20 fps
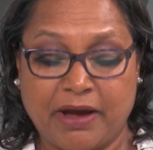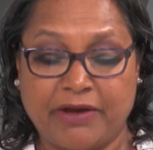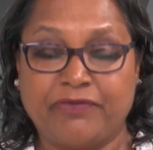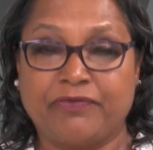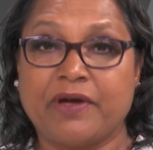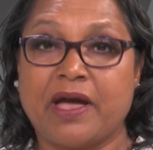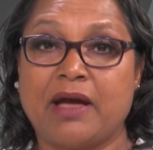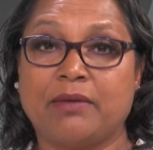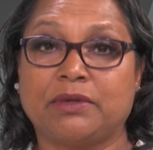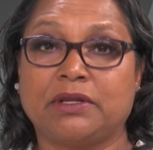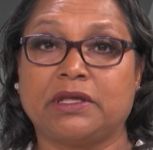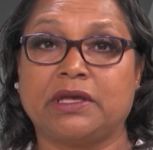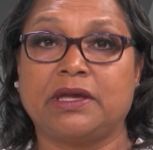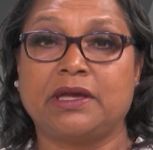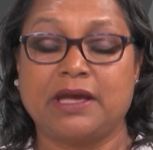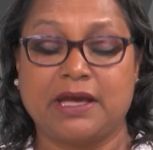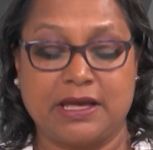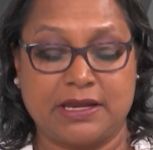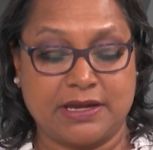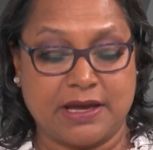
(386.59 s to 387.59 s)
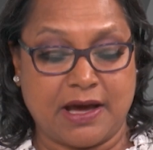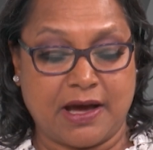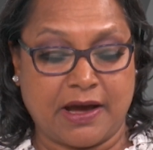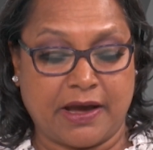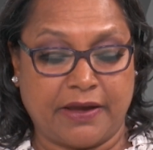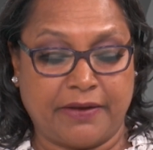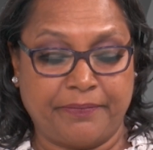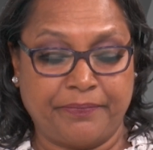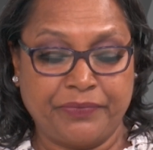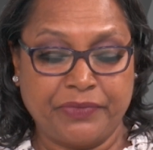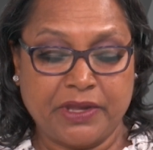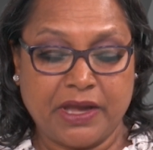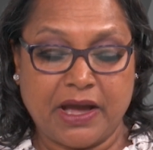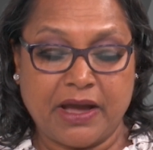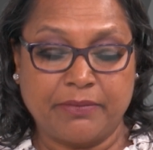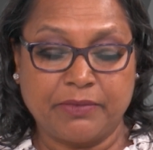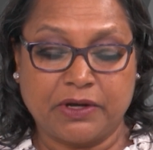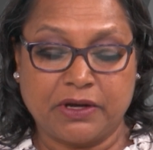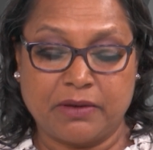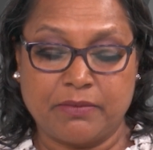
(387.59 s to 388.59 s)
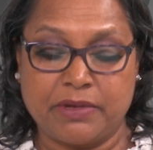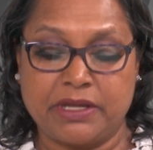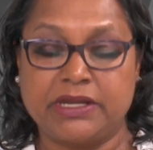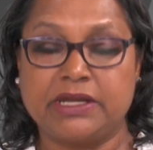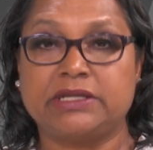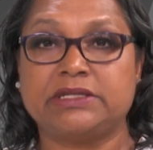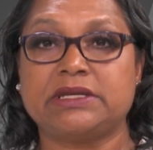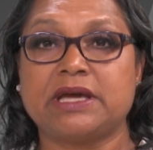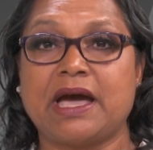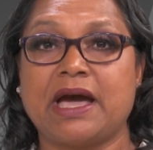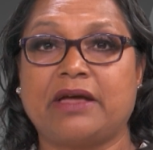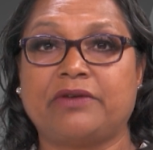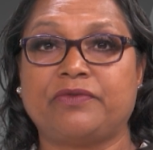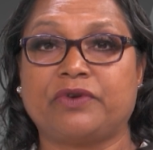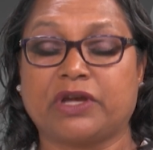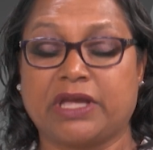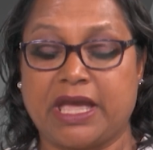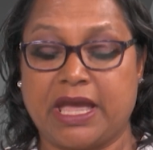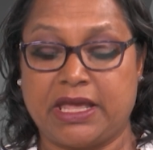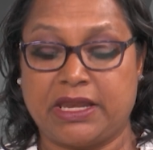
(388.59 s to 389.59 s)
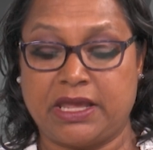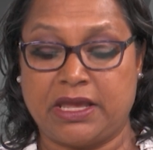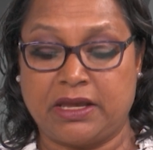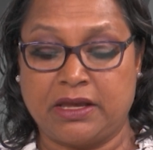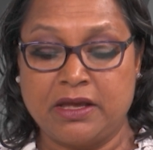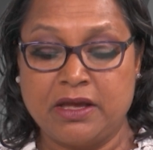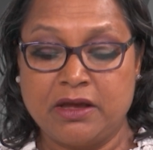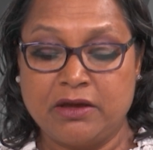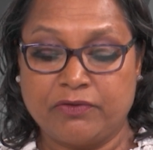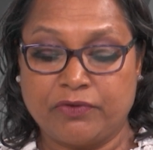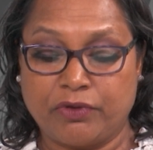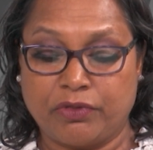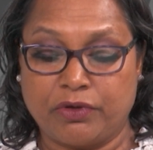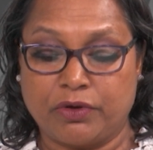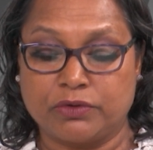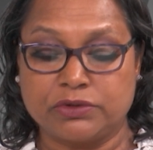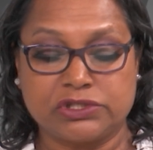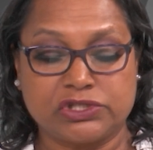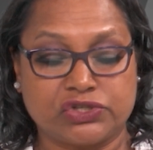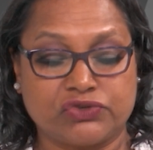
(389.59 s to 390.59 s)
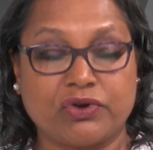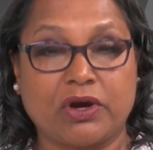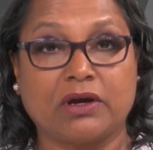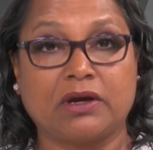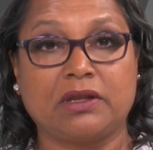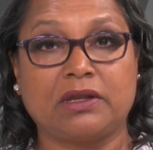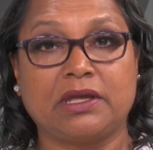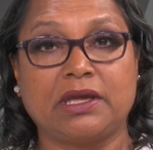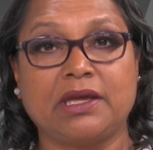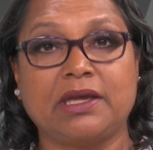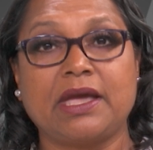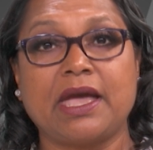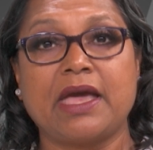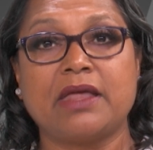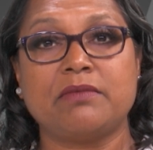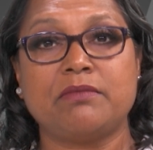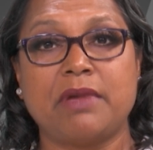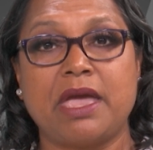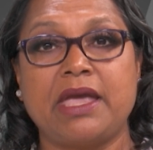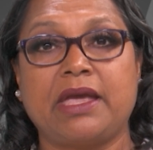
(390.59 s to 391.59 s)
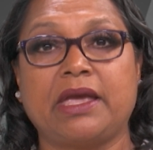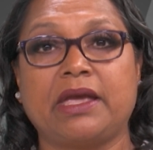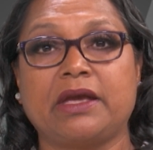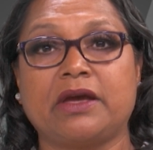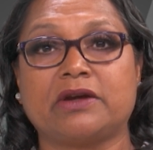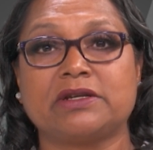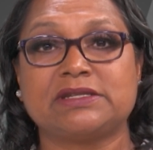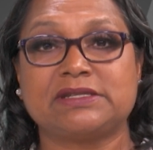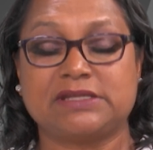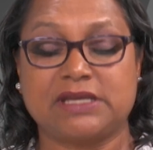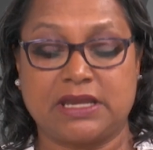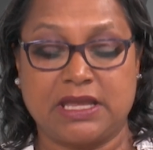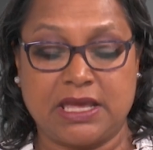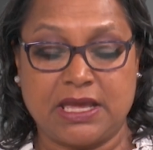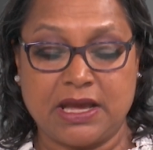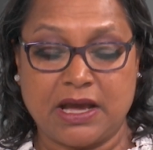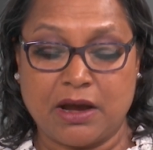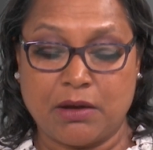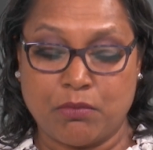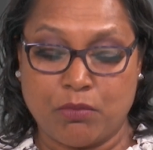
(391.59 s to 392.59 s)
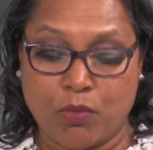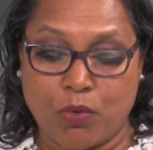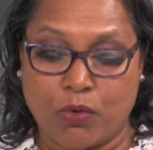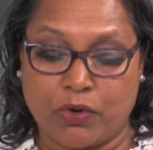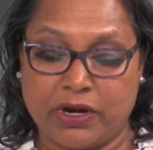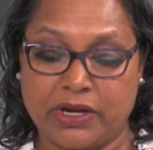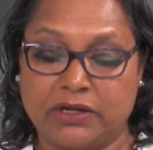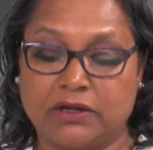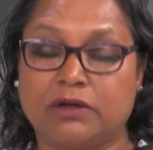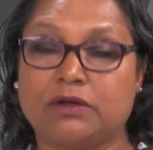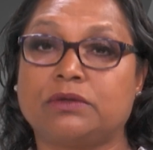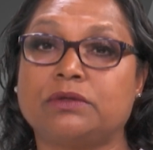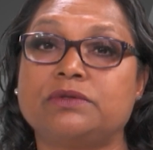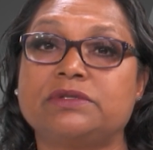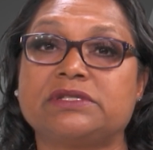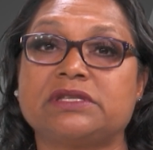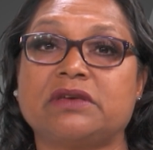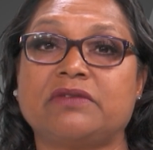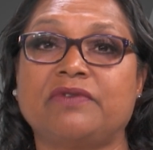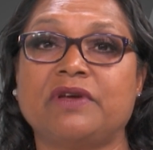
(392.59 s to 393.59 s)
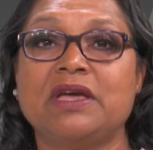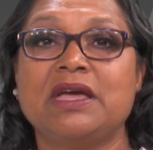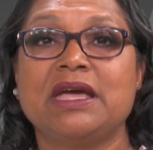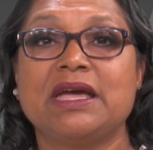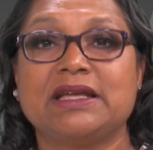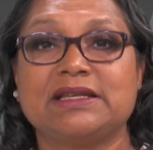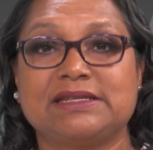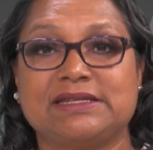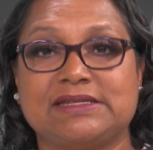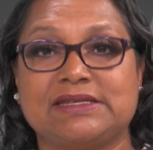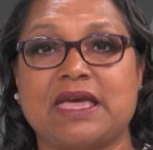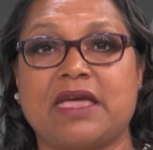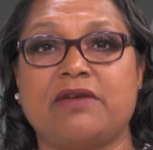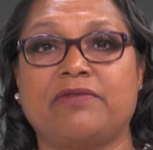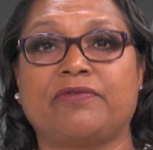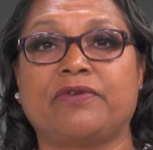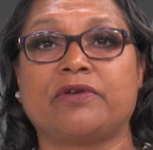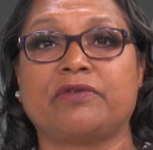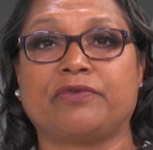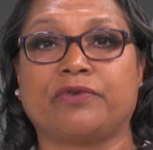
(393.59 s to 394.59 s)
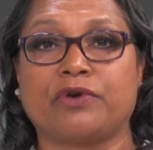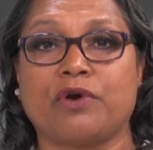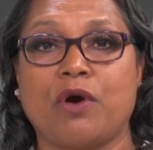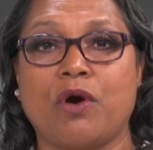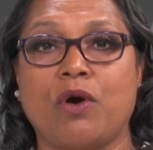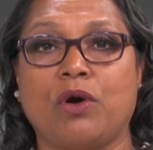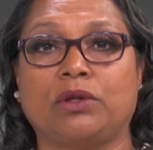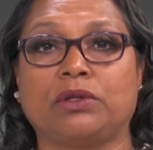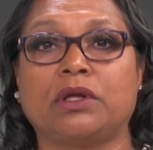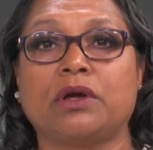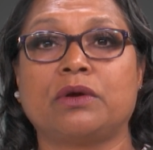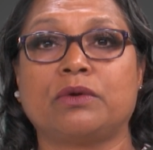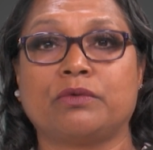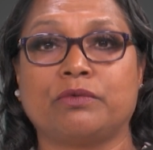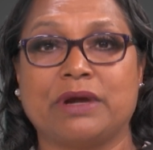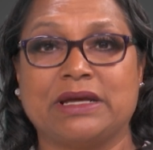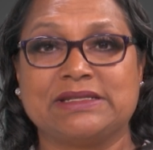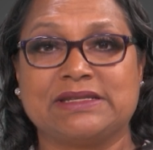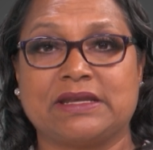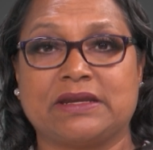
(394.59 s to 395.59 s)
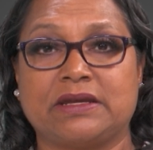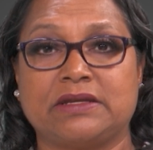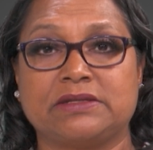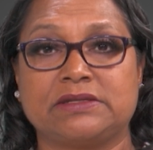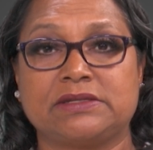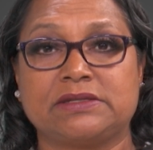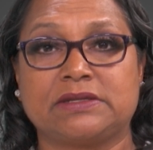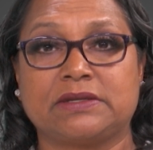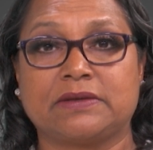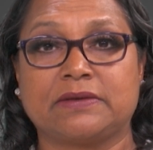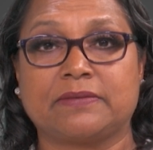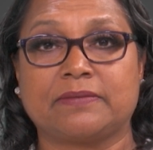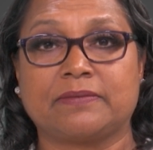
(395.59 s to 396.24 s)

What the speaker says: family and I. I'm committed to advocating for those struggling and making our city a more inclusive and safe for all residents.